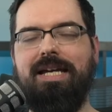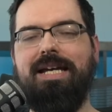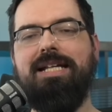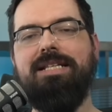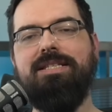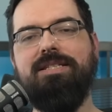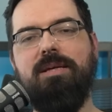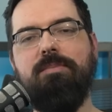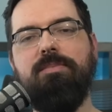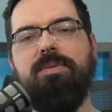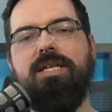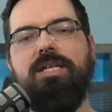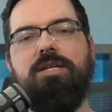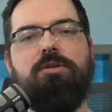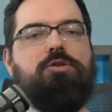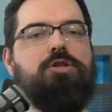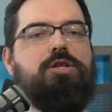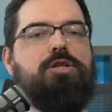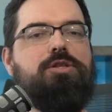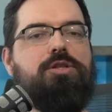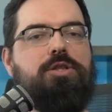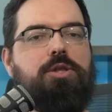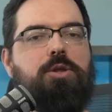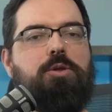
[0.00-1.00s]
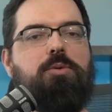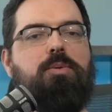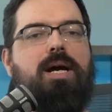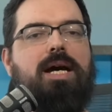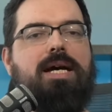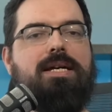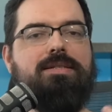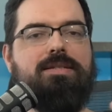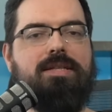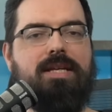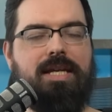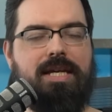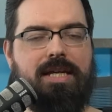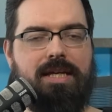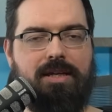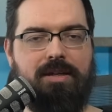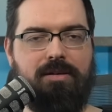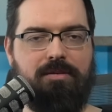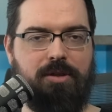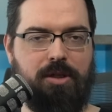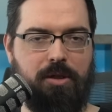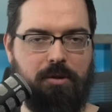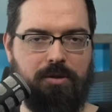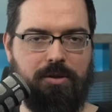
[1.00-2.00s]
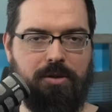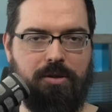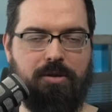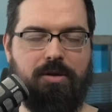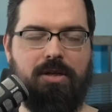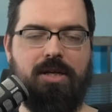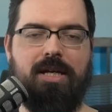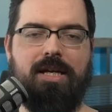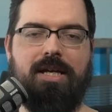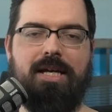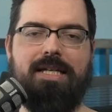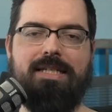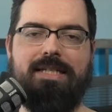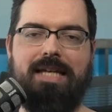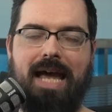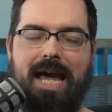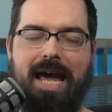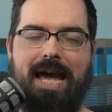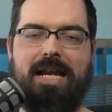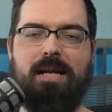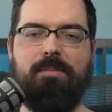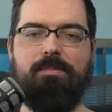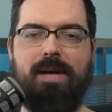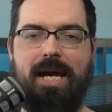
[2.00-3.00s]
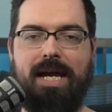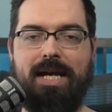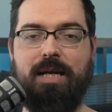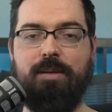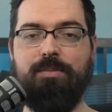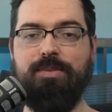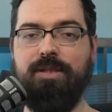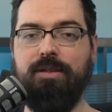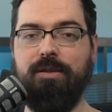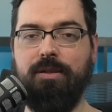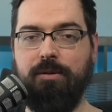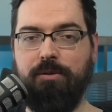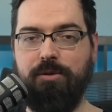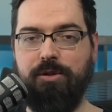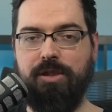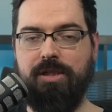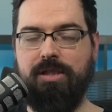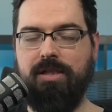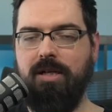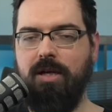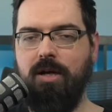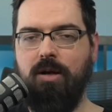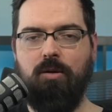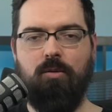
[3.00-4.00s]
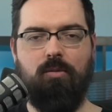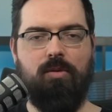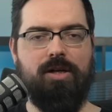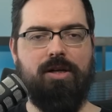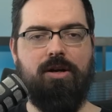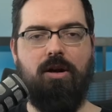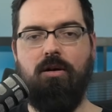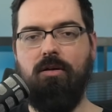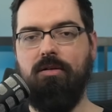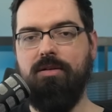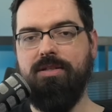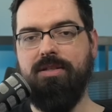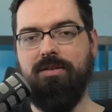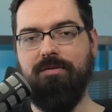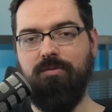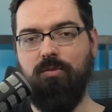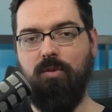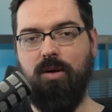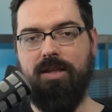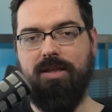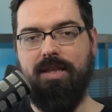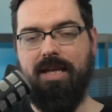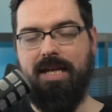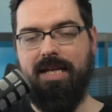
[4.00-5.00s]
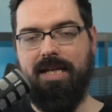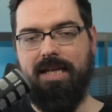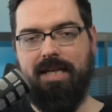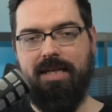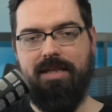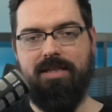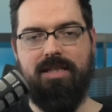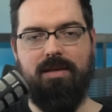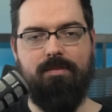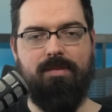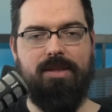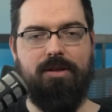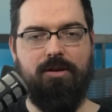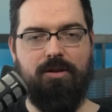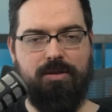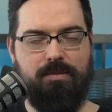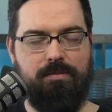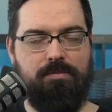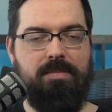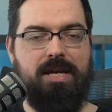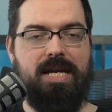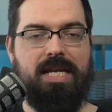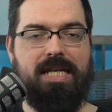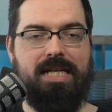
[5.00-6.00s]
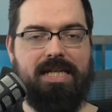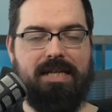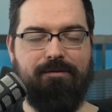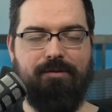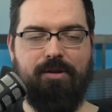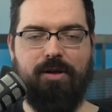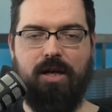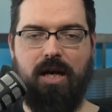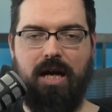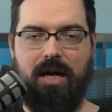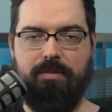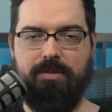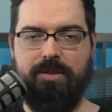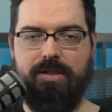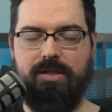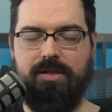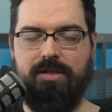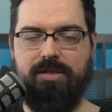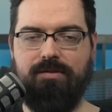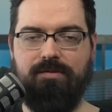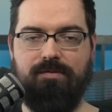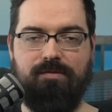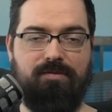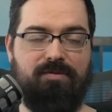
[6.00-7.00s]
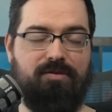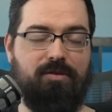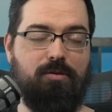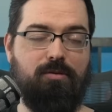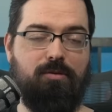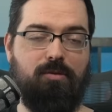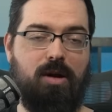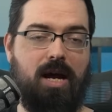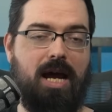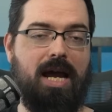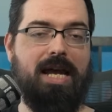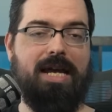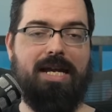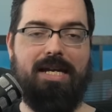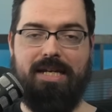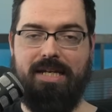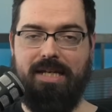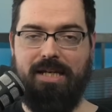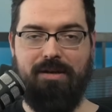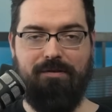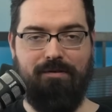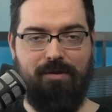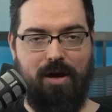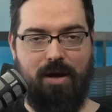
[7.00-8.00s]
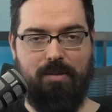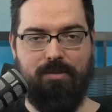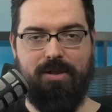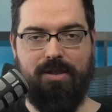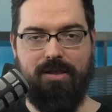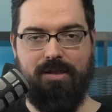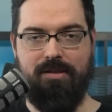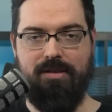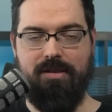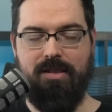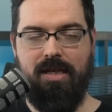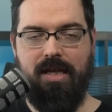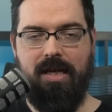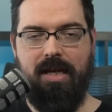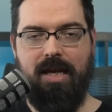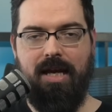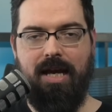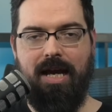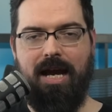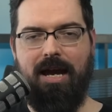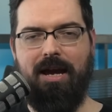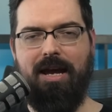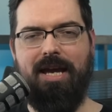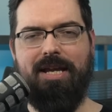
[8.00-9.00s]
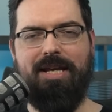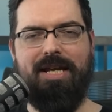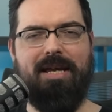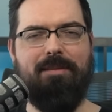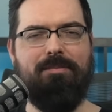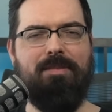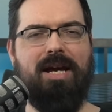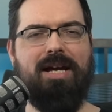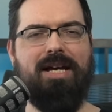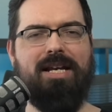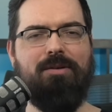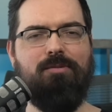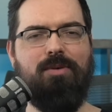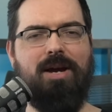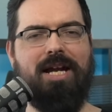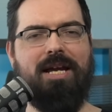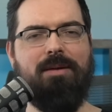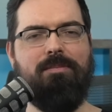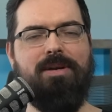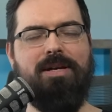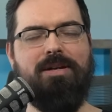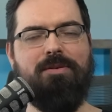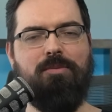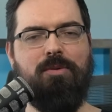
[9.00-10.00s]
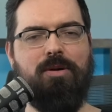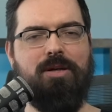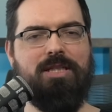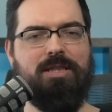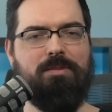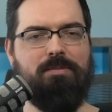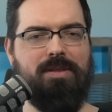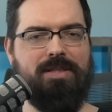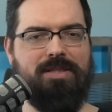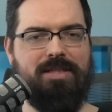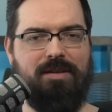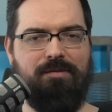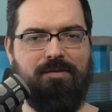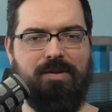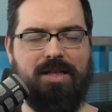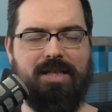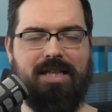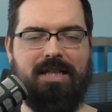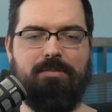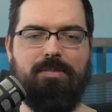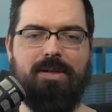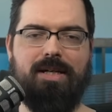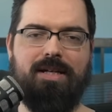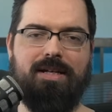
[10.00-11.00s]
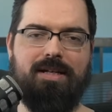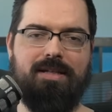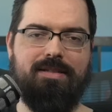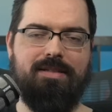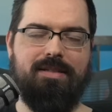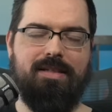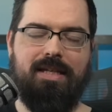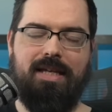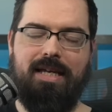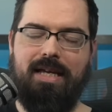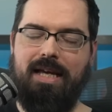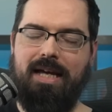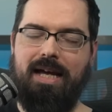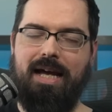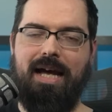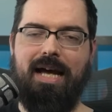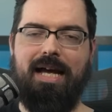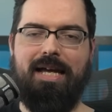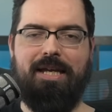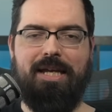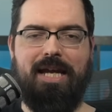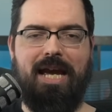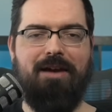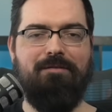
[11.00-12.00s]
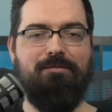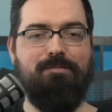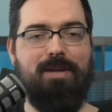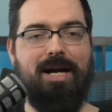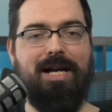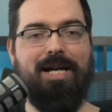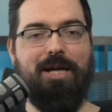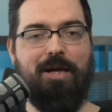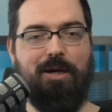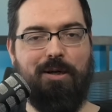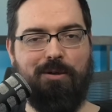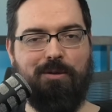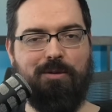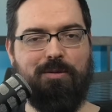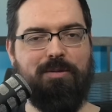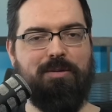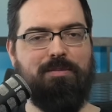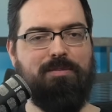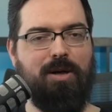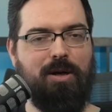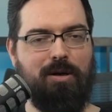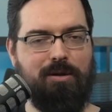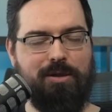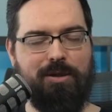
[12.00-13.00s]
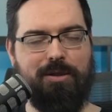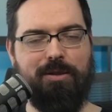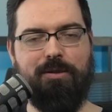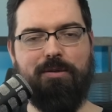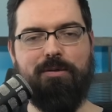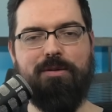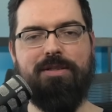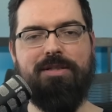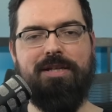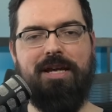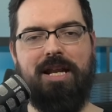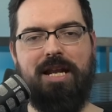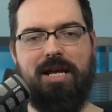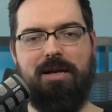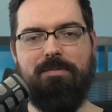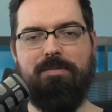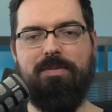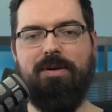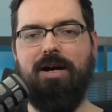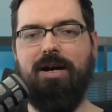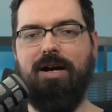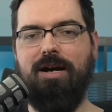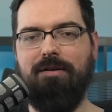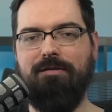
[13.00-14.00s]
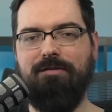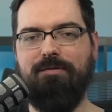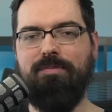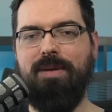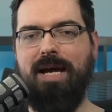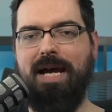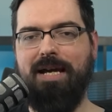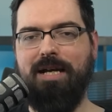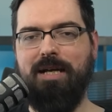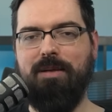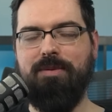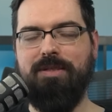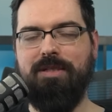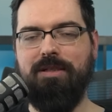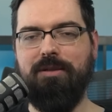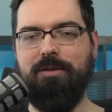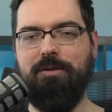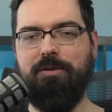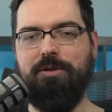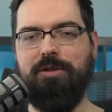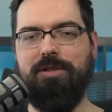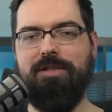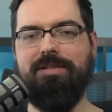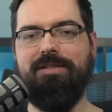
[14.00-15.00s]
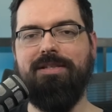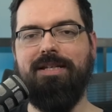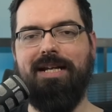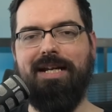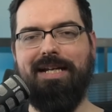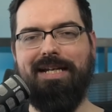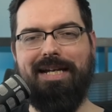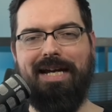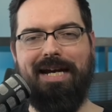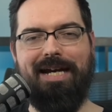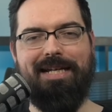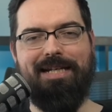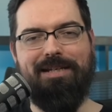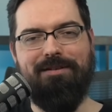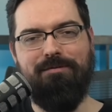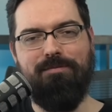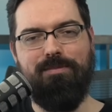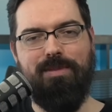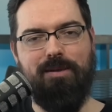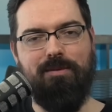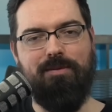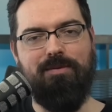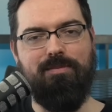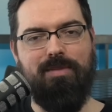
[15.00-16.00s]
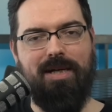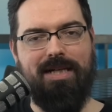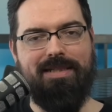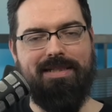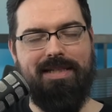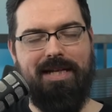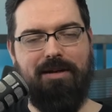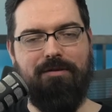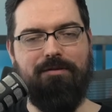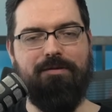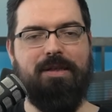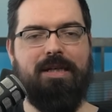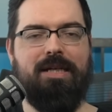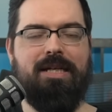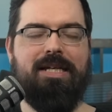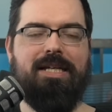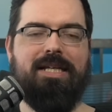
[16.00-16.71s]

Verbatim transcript: It's something you should do as a user, is add a backup solution, regardless of what that is. I mean, there's many different options, variety of options. I, I'm not gonna recommend one specifically because I have my own personal setup of backup solutions that I kind of built myself.